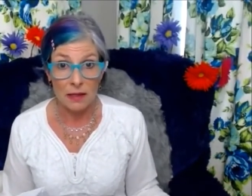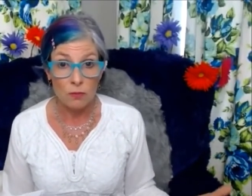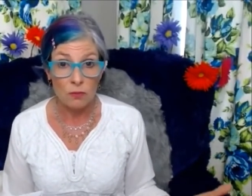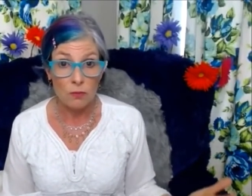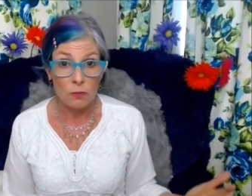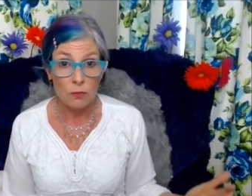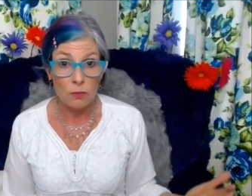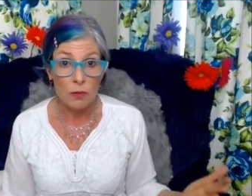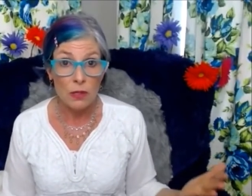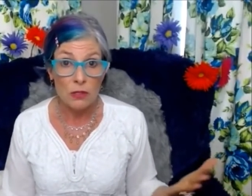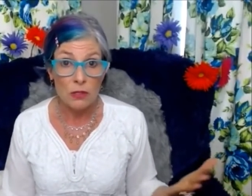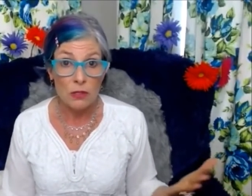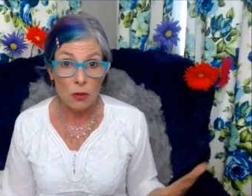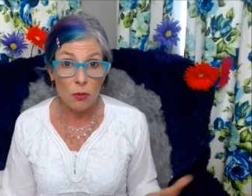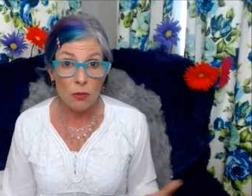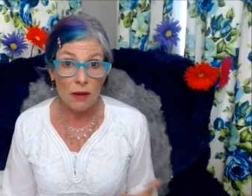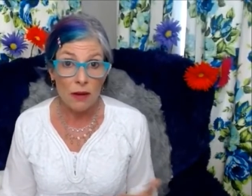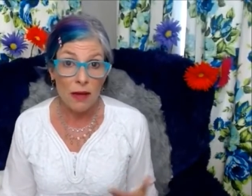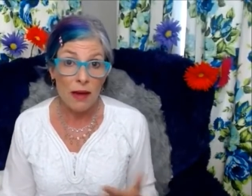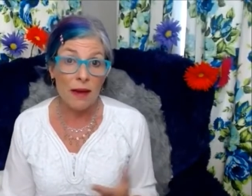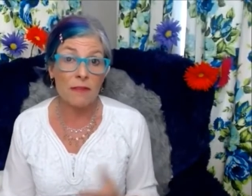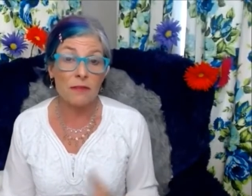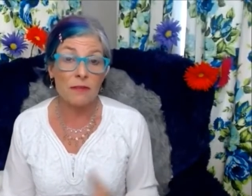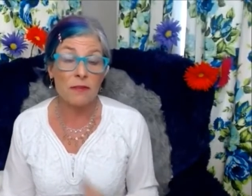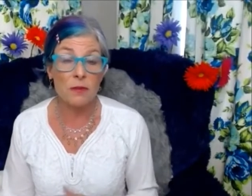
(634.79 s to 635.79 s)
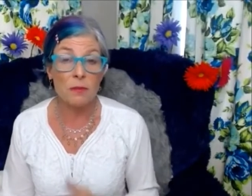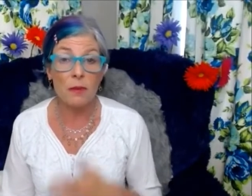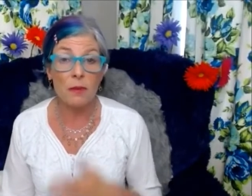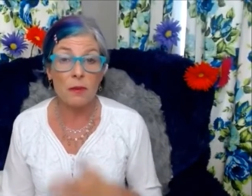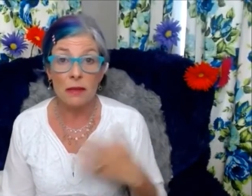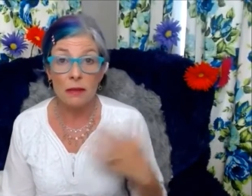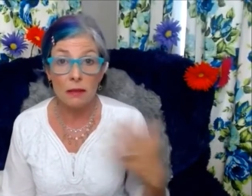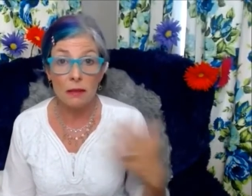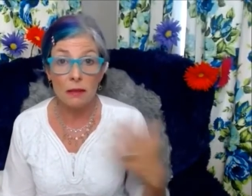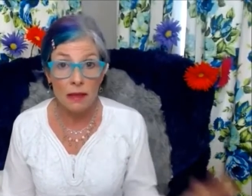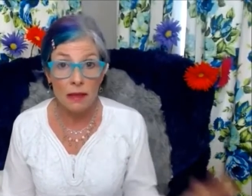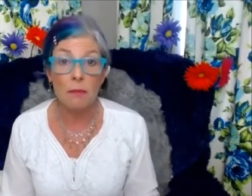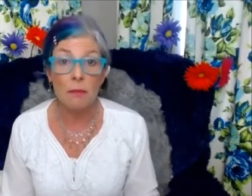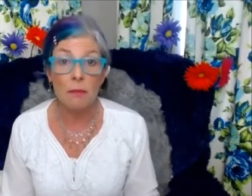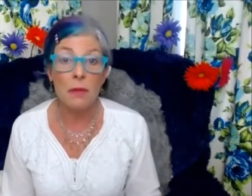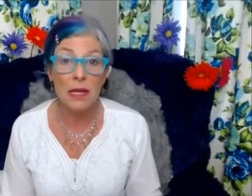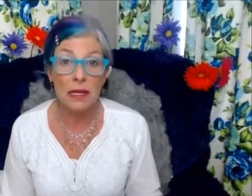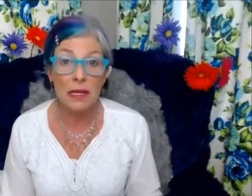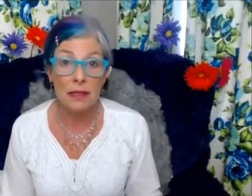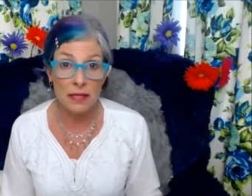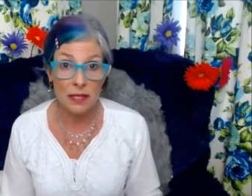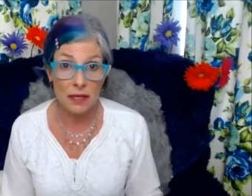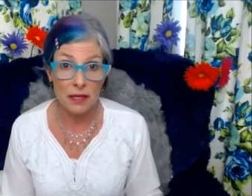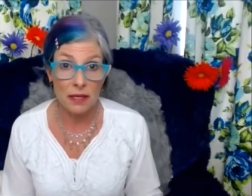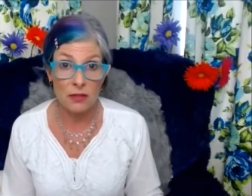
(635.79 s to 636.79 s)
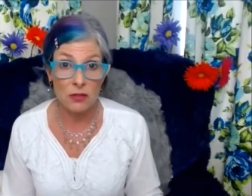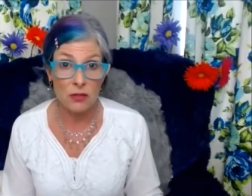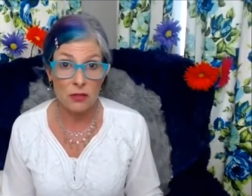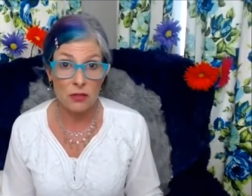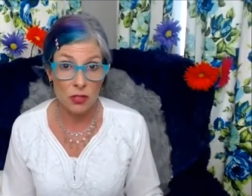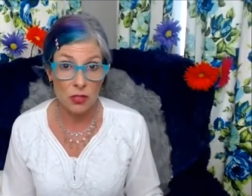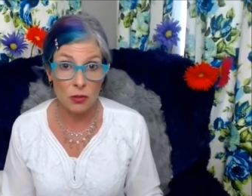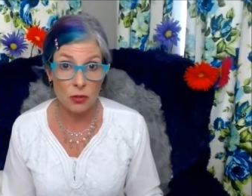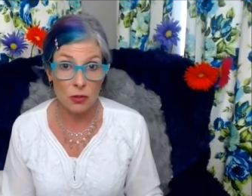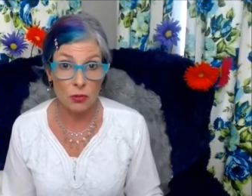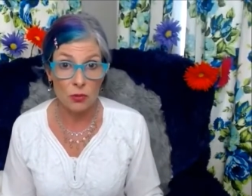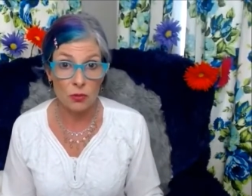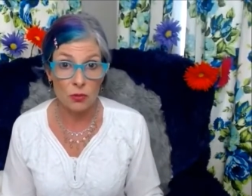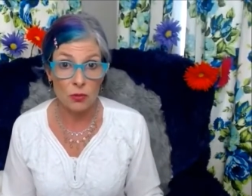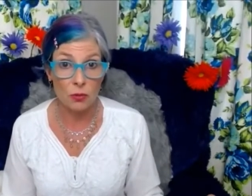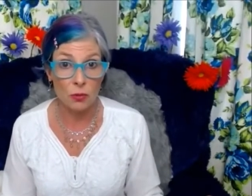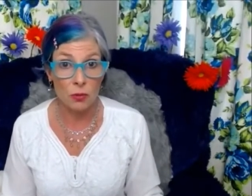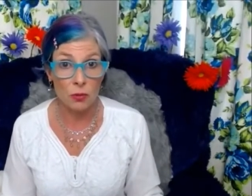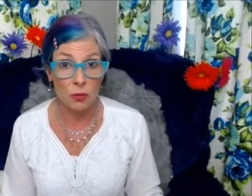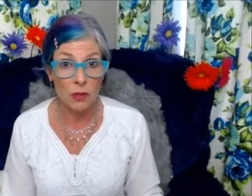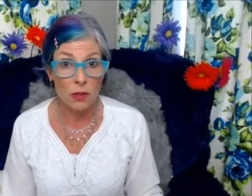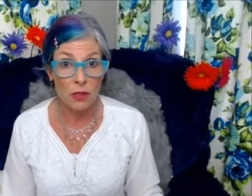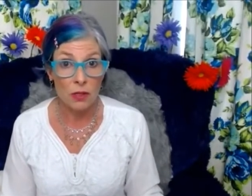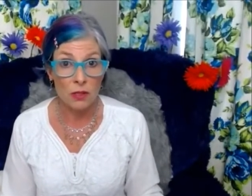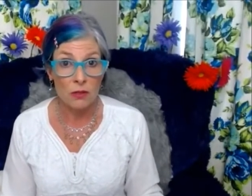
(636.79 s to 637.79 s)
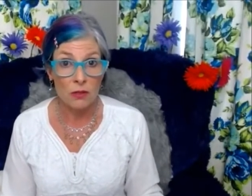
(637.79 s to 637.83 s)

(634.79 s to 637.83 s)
we don't have to be limited to